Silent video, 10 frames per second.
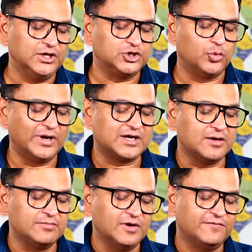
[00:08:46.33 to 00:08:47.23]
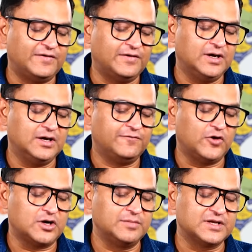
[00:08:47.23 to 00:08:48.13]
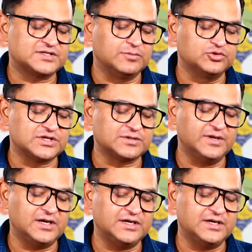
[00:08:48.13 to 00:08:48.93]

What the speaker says: You're welcome, Foreign Minister Musa Zamir.